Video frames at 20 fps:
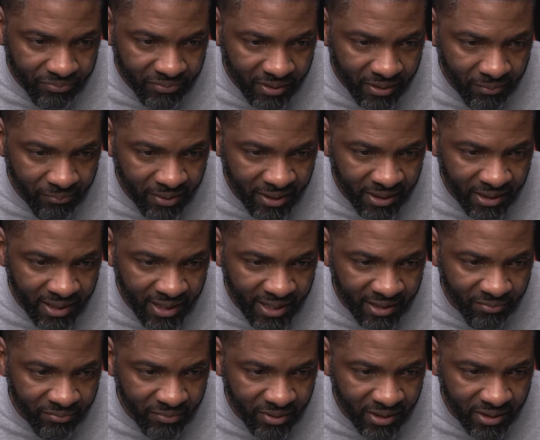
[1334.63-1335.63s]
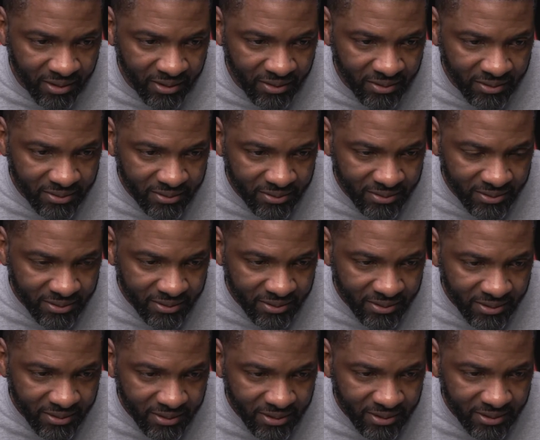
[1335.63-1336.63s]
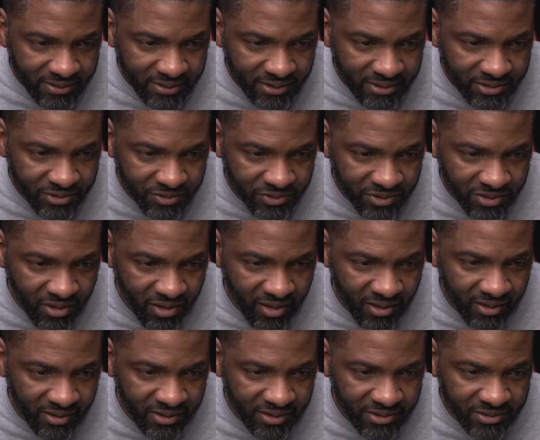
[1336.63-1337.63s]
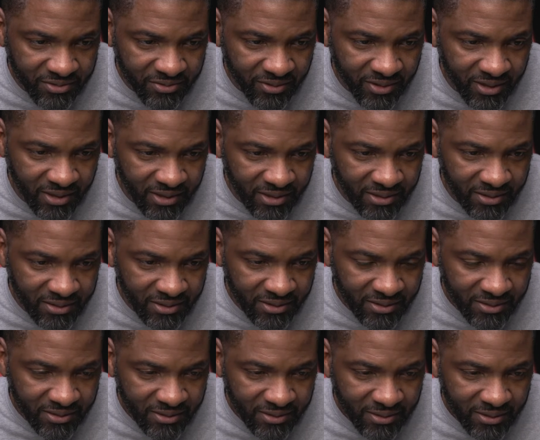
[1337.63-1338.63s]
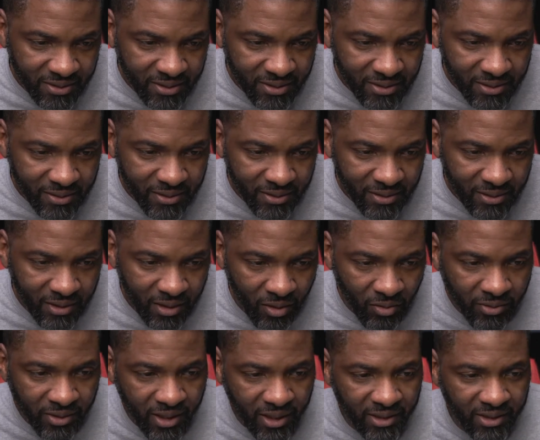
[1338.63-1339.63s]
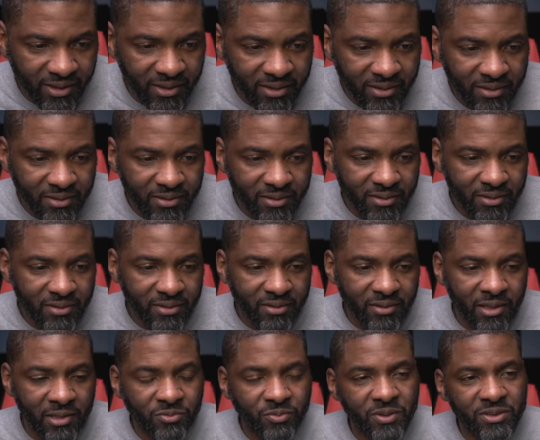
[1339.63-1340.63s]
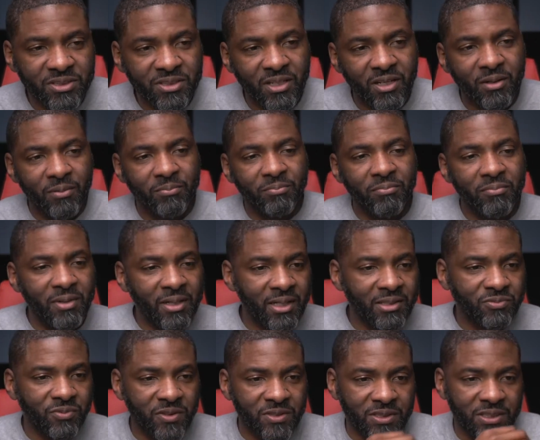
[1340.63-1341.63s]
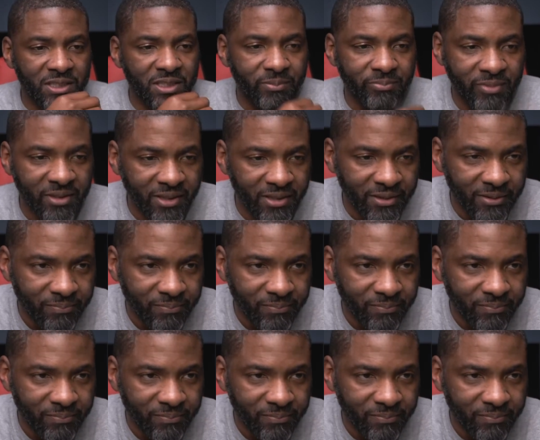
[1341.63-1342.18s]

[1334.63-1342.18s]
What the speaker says: Made a lot of money since you started this trading. Okay then. That's what's up. That's what's up, man.